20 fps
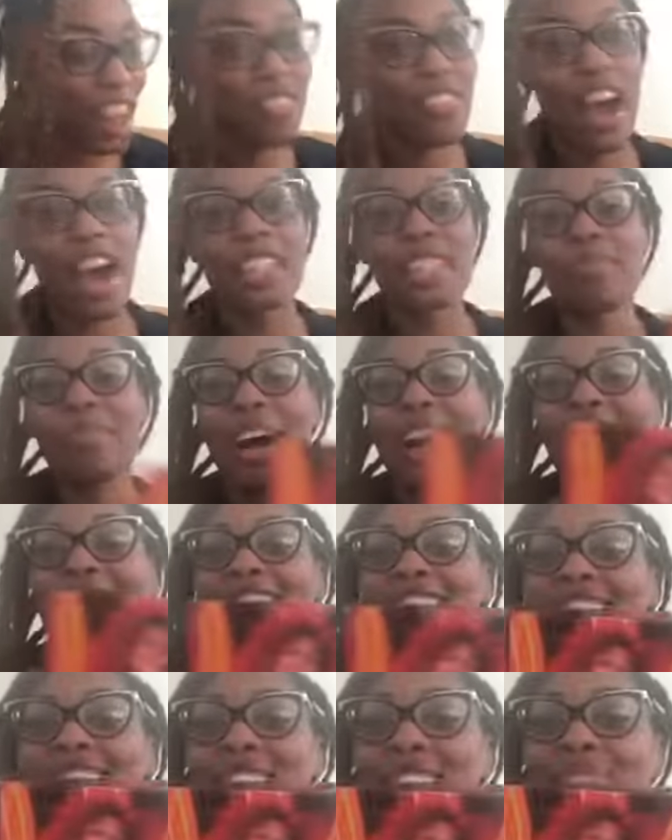a vox
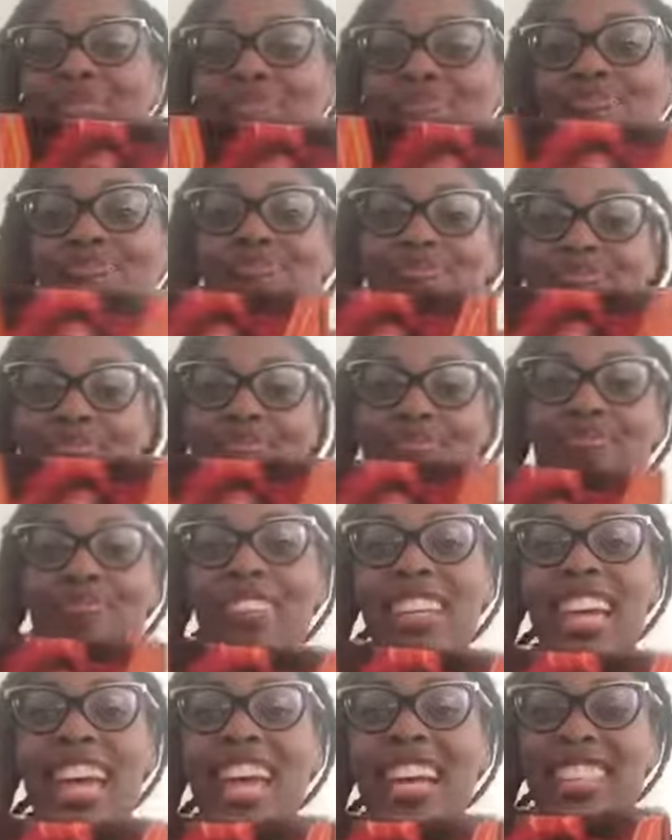box.
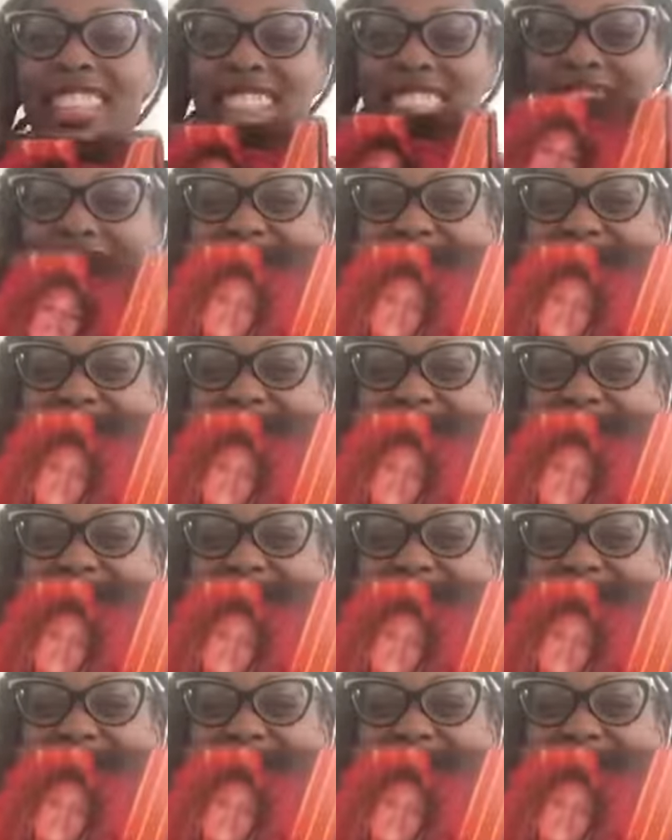And